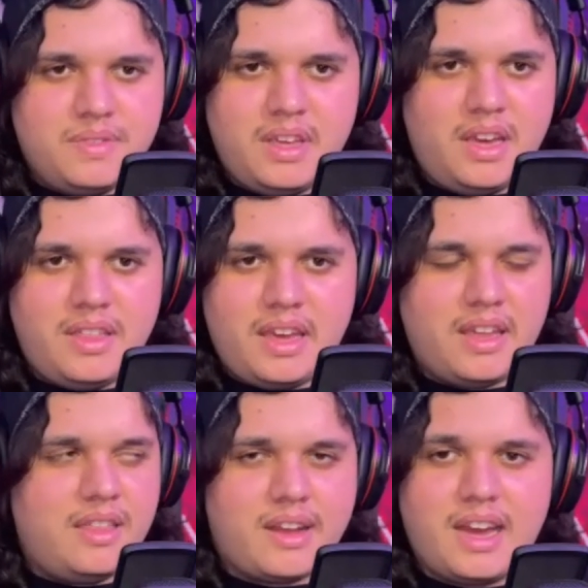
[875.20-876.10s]
they they
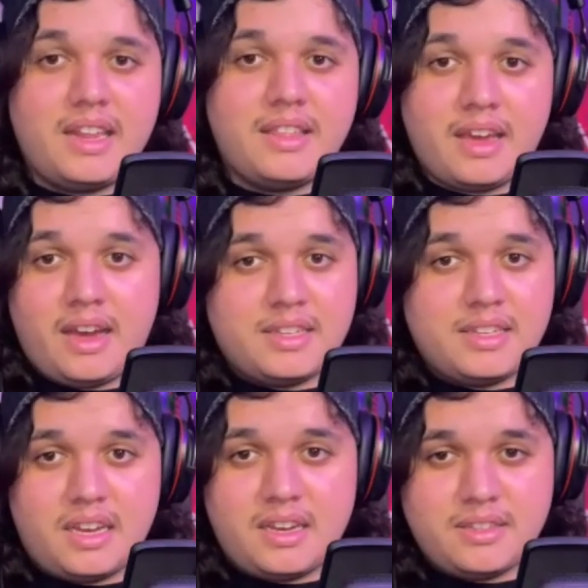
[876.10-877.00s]
they're kind they kind of
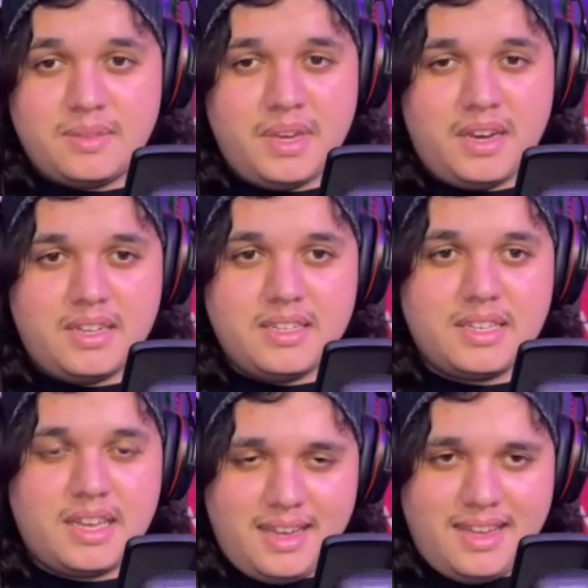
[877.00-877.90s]
suck to be honest.
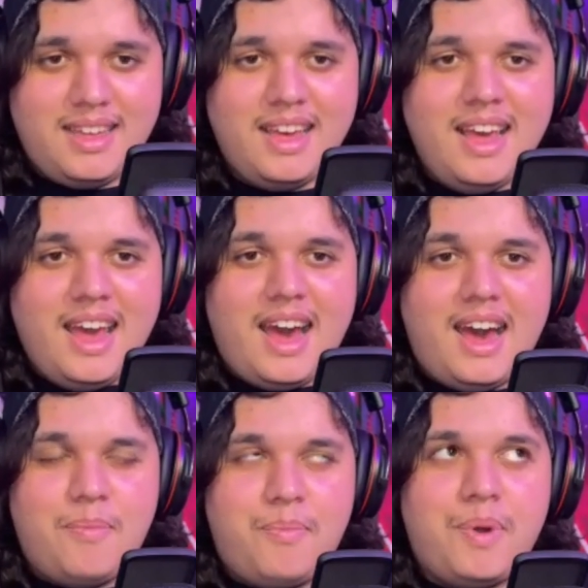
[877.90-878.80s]
Like, yeah.
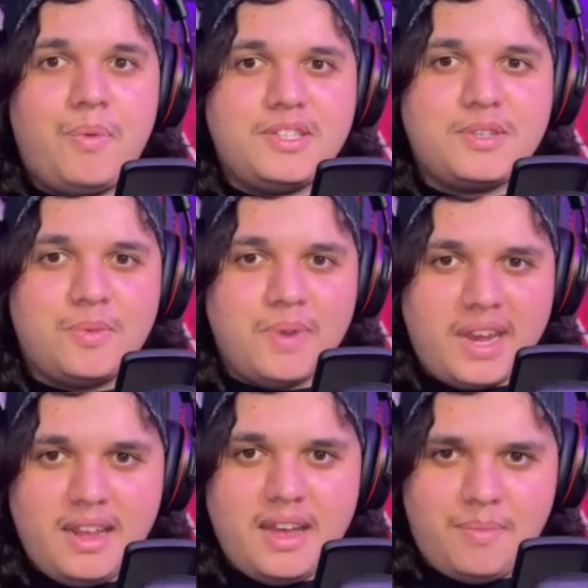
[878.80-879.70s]
uh, but what's
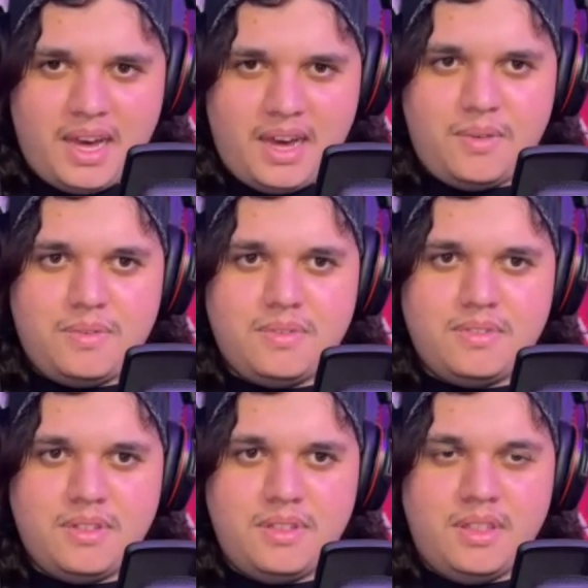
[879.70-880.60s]
great about
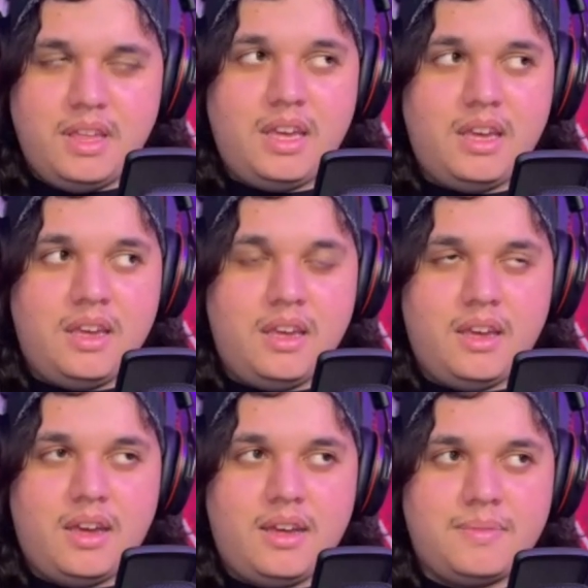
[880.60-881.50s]
the
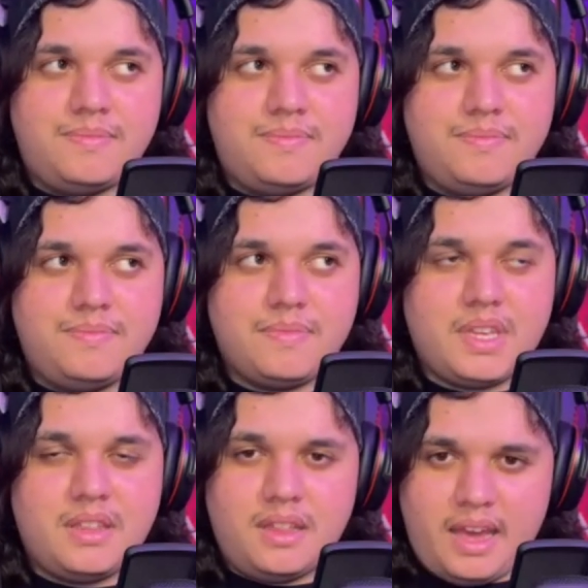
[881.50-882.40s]
um,
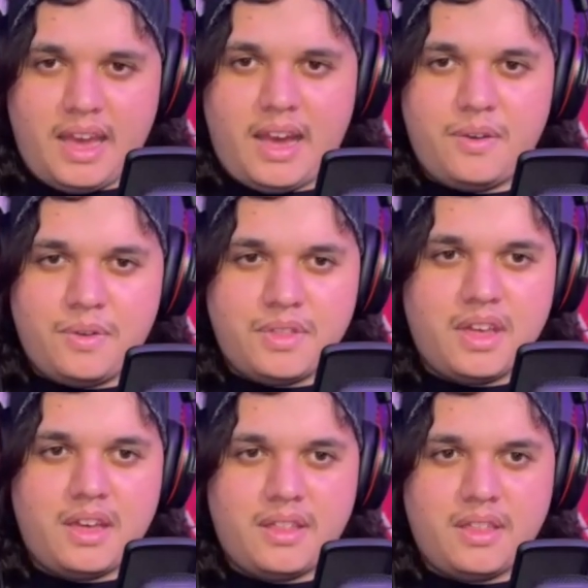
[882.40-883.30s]
the layout or
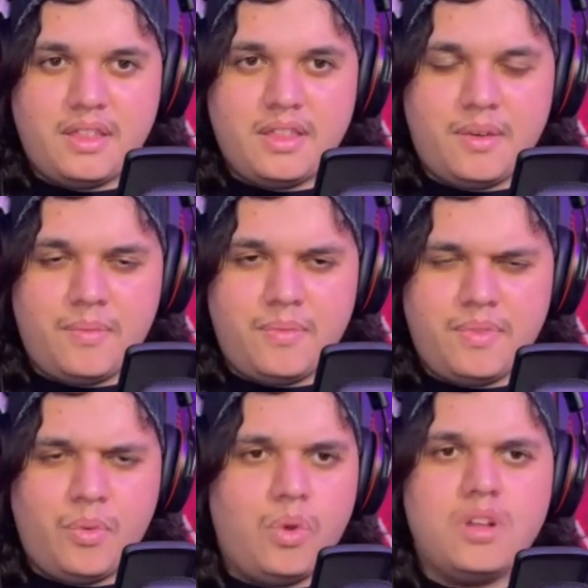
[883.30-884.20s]
the the the
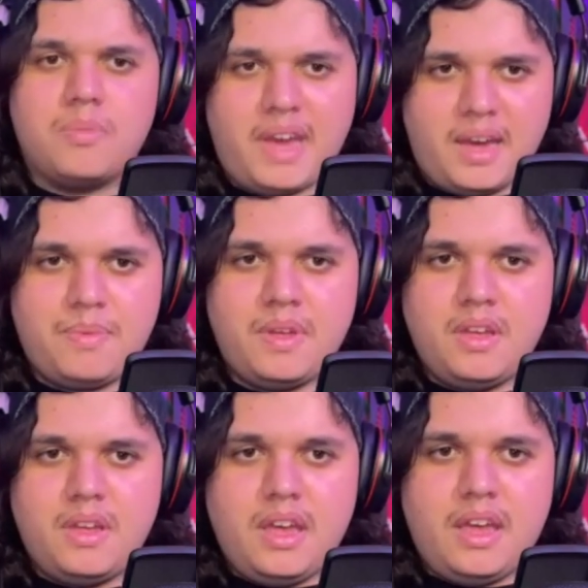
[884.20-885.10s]
world map
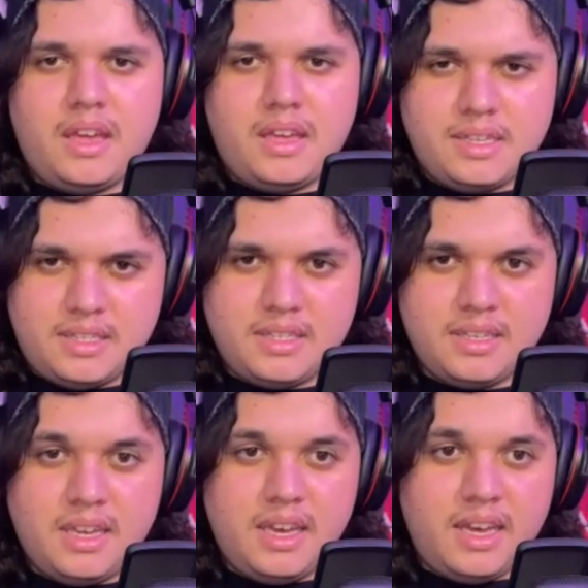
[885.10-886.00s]
is
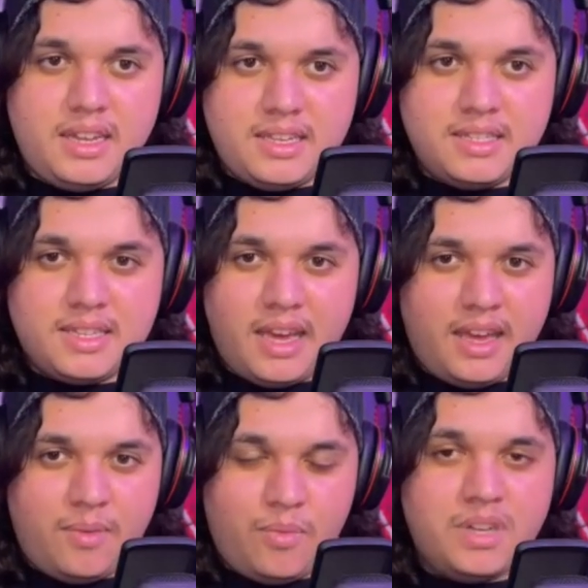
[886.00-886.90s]
it is
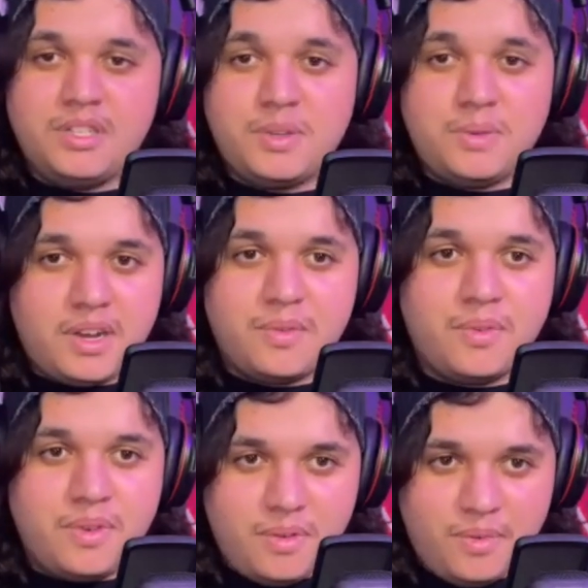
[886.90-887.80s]
a one to one
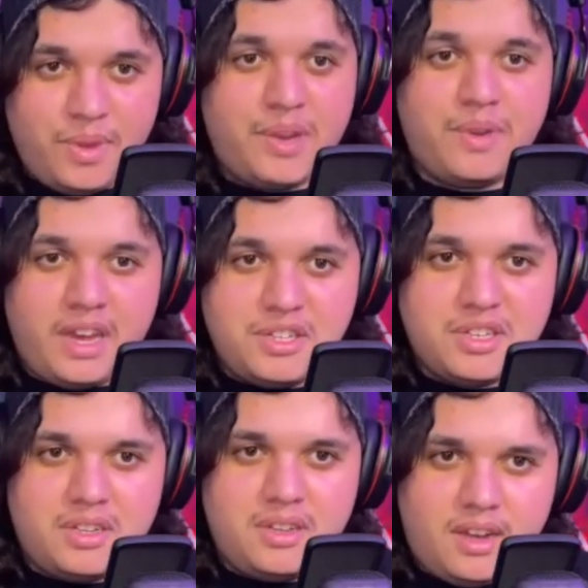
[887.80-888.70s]

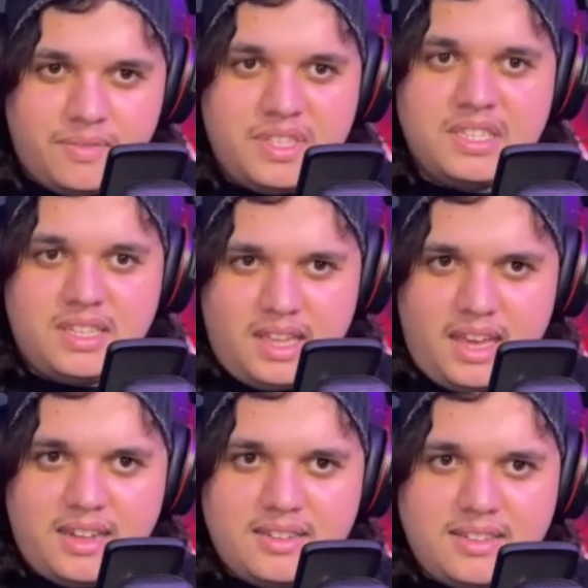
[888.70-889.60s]
recreation of Disneyland.